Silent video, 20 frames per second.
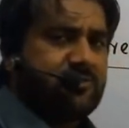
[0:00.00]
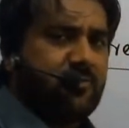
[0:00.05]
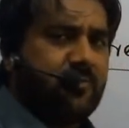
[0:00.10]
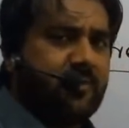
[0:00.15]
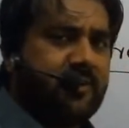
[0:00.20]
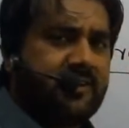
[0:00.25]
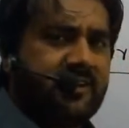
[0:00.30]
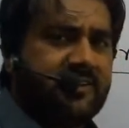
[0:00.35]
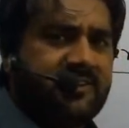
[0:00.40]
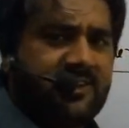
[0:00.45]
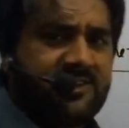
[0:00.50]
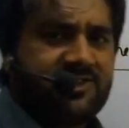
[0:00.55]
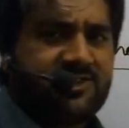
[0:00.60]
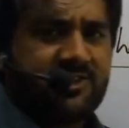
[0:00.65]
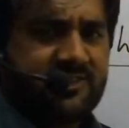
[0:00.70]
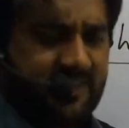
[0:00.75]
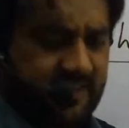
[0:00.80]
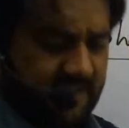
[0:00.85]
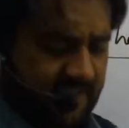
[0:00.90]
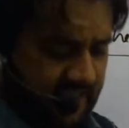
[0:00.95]
so many
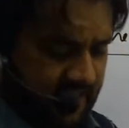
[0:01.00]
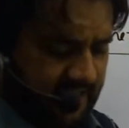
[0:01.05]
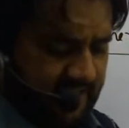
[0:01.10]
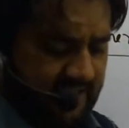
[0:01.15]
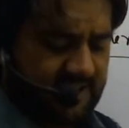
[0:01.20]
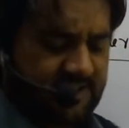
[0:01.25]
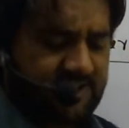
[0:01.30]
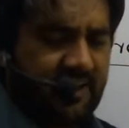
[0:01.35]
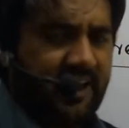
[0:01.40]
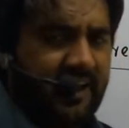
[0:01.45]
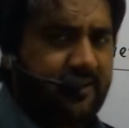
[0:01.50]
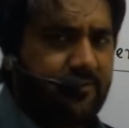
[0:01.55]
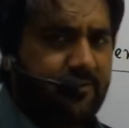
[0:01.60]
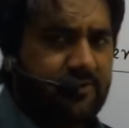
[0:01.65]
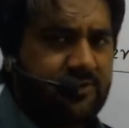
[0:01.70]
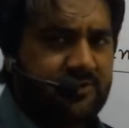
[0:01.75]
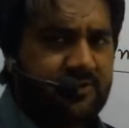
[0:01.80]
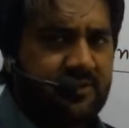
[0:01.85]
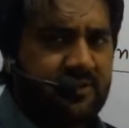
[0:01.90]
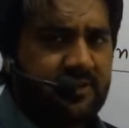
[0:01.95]
conjunctions in English
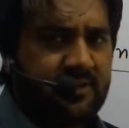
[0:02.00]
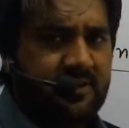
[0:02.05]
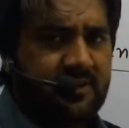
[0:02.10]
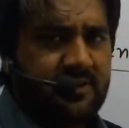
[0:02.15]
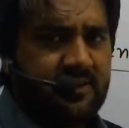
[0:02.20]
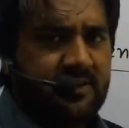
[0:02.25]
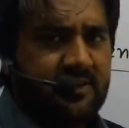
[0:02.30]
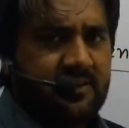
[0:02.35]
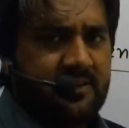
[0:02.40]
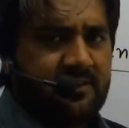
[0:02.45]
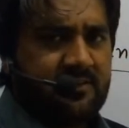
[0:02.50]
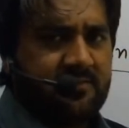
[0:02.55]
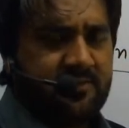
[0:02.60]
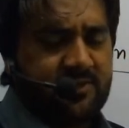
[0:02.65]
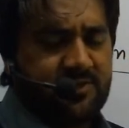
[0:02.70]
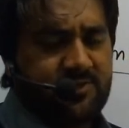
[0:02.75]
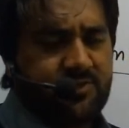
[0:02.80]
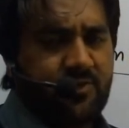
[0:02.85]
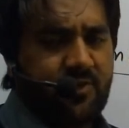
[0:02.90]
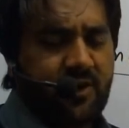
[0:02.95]
language
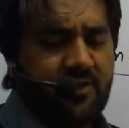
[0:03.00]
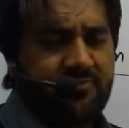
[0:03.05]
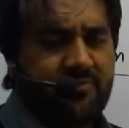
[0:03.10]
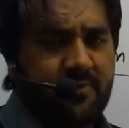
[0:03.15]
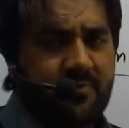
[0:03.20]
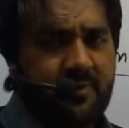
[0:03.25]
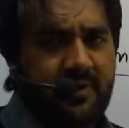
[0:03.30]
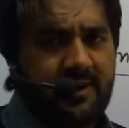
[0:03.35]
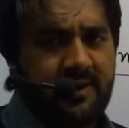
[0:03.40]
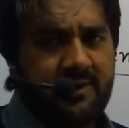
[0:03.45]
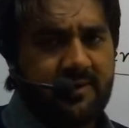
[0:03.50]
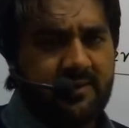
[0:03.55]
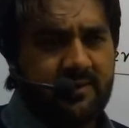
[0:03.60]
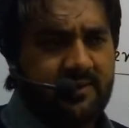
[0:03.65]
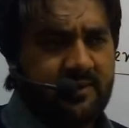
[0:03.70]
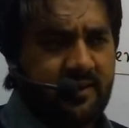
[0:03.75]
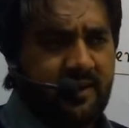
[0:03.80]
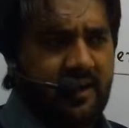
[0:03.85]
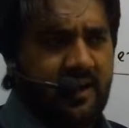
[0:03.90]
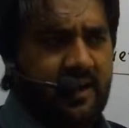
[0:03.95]
which you are
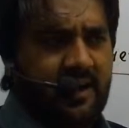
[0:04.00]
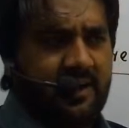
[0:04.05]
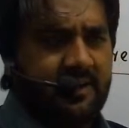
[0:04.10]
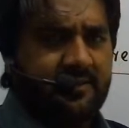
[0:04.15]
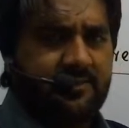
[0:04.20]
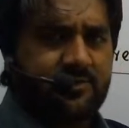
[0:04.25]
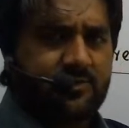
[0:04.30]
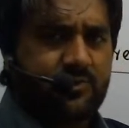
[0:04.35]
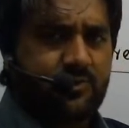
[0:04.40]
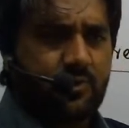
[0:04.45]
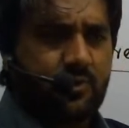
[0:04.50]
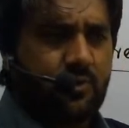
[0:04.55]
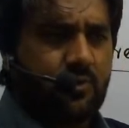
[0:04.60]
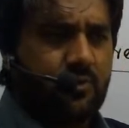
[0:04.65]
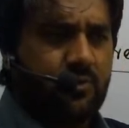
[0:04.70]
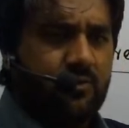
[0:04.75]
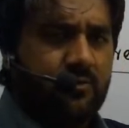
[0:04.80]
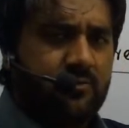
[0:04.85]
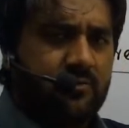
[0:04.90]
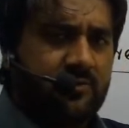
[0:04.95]
familiar, and
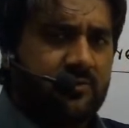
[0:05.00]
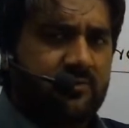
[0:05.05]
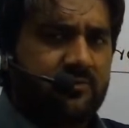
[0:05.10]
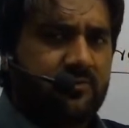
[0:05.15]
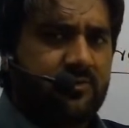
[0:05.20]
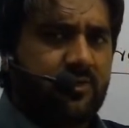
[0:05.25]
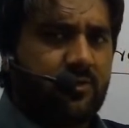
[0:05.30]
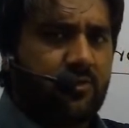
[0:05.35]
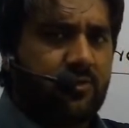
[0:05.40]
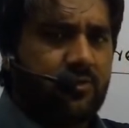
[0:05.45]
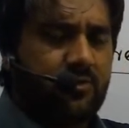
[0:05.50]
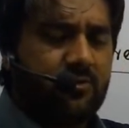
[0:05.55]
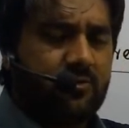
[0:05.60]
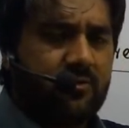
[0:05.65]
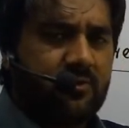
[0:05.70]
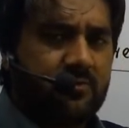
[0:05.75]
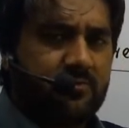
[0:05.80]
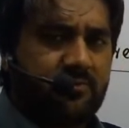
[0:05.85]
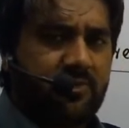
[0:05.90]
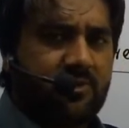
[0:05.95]
so though
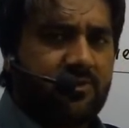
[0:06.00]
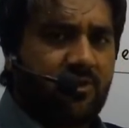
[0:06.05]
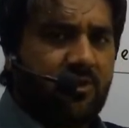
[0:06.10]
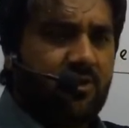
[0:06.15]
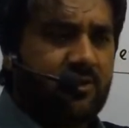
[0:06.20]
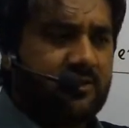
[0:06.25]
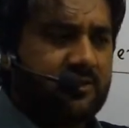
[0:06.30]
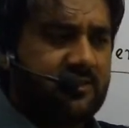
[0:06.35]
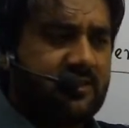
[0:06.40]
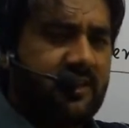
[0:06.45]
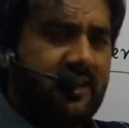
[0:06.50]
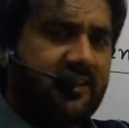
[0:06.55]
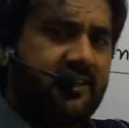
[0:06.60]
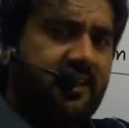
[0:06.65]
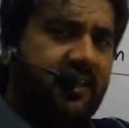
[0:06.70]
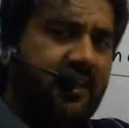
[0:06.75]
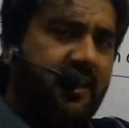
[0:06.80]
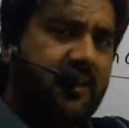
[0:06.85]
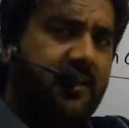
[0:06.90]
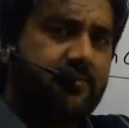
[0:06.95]
because
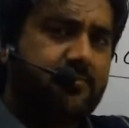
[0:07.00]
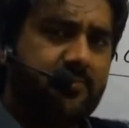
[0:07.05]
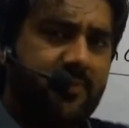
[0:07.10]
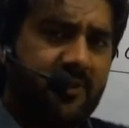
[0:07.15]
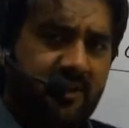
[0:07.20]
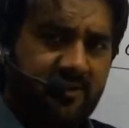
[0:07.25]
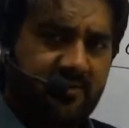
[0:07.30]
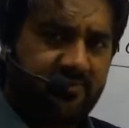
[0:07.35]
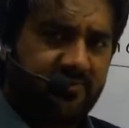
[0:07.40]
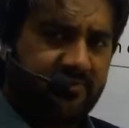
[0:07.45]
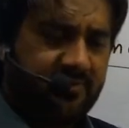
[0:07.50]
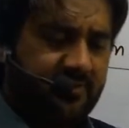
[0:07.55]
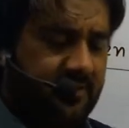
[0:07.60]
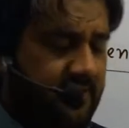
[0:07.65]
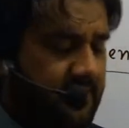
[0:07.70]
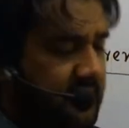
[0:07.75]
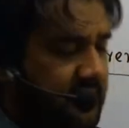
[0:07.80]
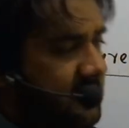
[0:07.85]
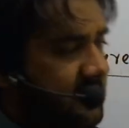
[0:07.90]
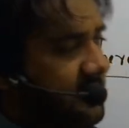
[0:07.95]
there are number of
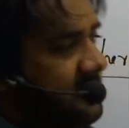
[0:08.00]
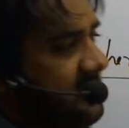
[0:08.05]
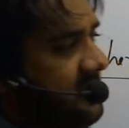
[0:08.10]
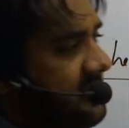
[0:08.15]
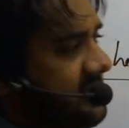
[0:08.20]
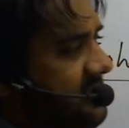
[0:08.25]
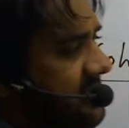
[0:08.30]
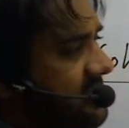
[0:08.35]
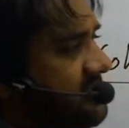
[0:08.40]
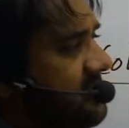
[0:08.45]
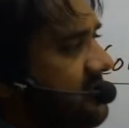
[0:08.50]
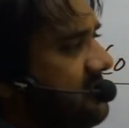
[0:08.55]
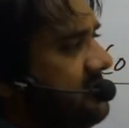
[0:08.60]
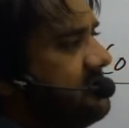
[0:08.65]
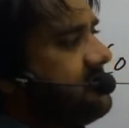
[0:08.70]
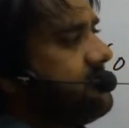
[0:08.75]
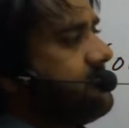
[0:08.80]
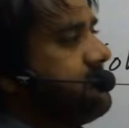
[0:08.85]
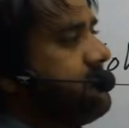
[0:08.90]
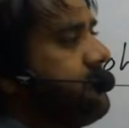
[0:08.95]

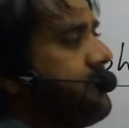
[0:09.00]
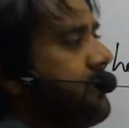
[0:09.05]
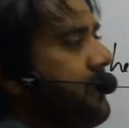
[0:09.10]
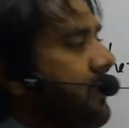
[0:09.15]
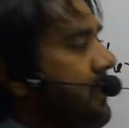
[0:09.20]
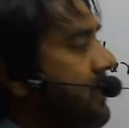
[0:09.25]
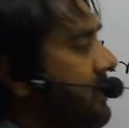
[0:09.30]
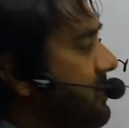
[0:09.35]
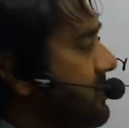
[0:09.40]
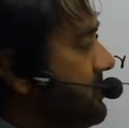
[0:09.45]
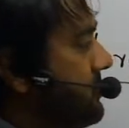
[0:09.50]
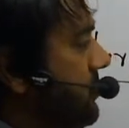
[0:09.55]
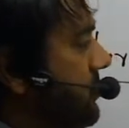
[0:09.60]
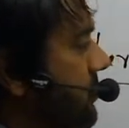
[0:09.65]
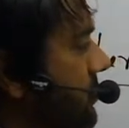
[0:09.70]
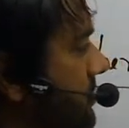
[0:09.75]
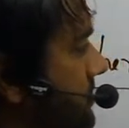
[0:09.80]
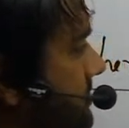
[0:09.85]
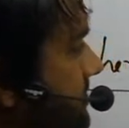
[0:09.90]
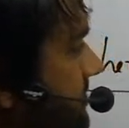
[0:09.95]
conjunctions.
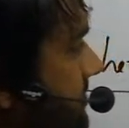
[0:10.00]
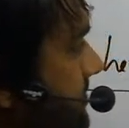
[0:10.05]
So